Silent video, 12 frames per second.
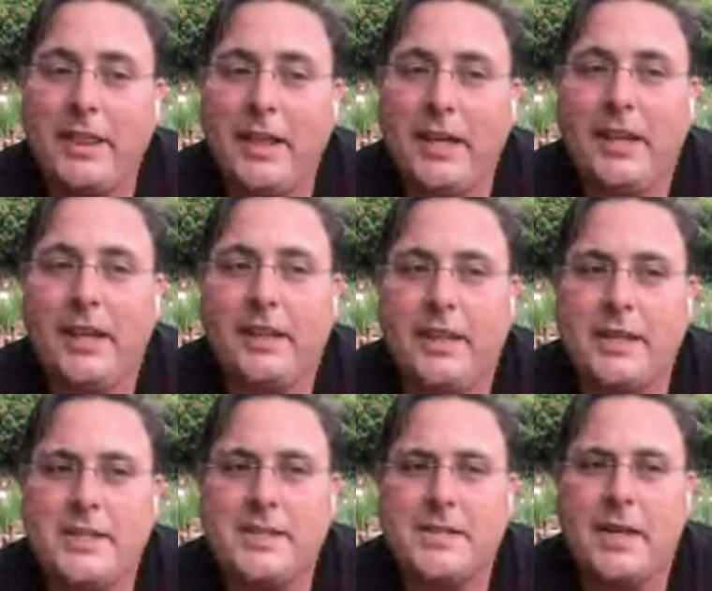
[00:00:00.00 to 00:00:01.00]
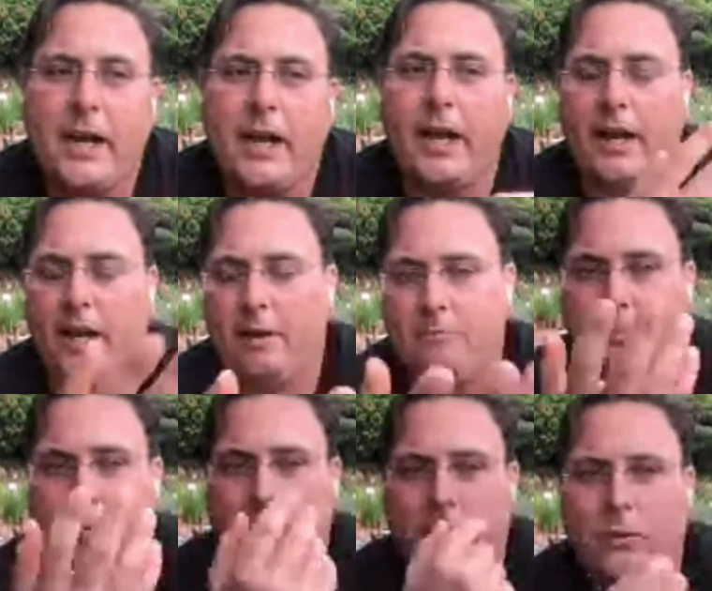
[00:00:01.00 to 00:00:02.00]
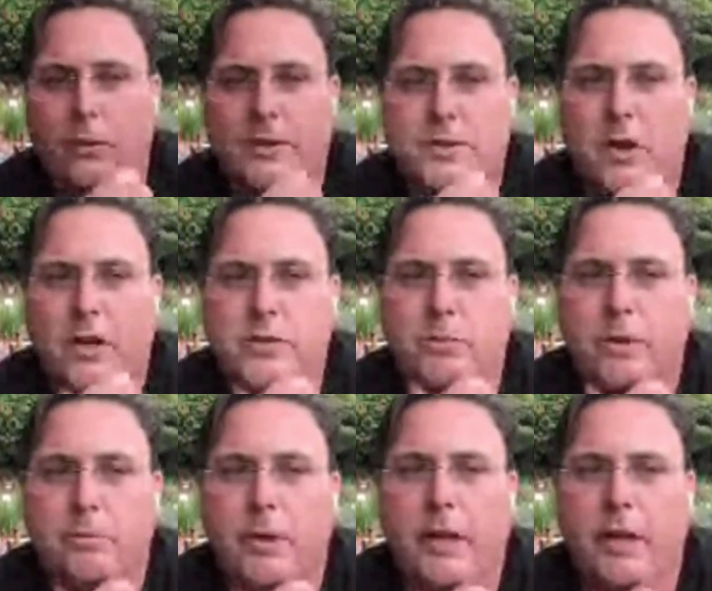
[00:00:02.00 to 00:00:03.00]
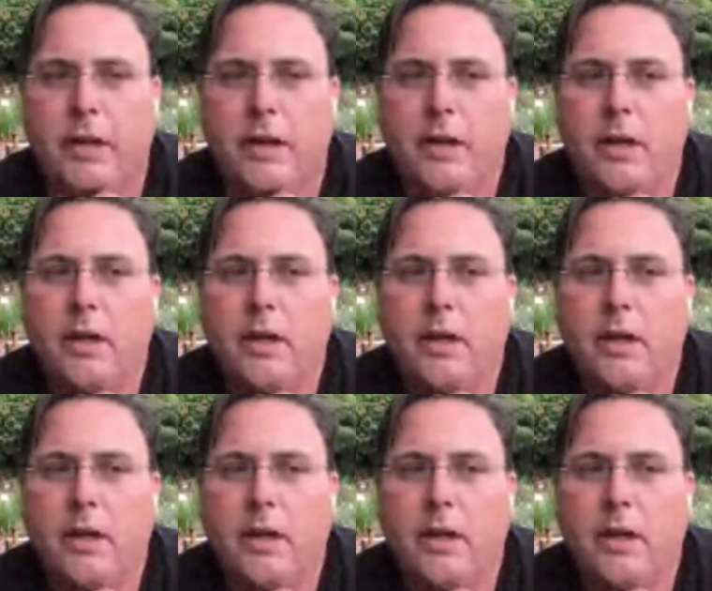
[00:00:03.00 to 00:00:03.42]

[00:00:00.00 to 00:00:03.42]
that this is kind of, and I've been on 2 of these calls where I'm like,